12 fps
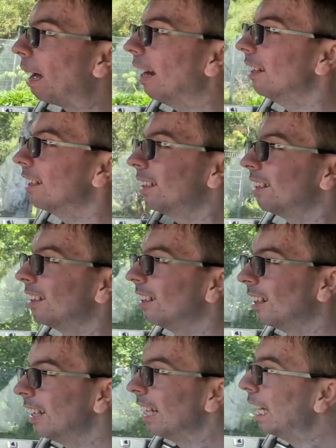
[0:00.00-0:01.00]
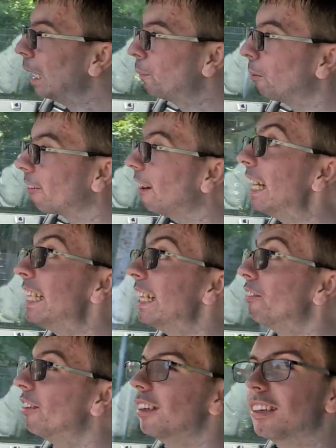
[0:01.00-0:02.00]
balanced, it's
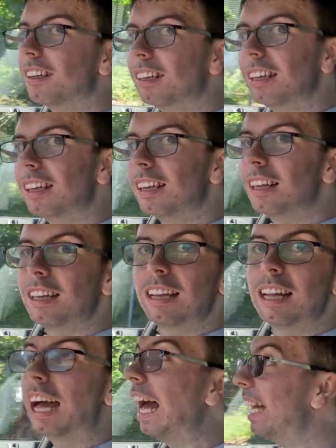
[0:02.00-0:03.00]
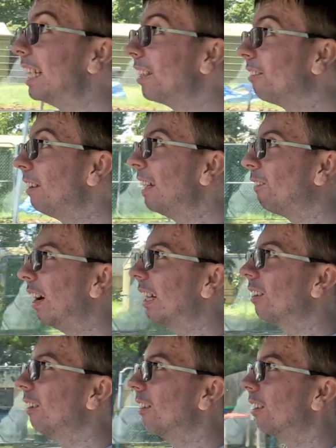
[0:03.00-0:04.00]
progressive, and it's really
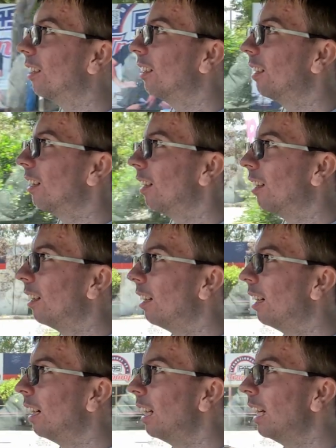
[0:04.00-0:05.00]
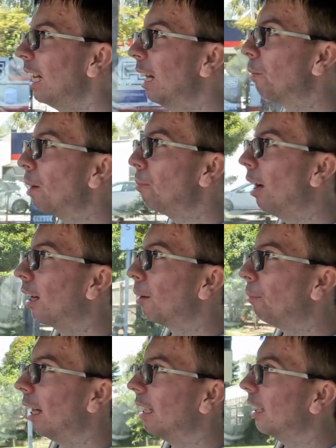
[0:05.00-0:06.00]
quite good. I'm going to park
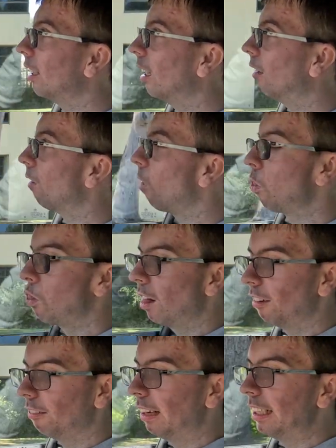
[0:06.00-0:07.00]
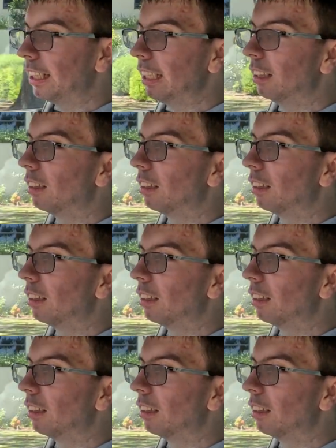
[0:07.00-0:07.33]
it behind this now. Right?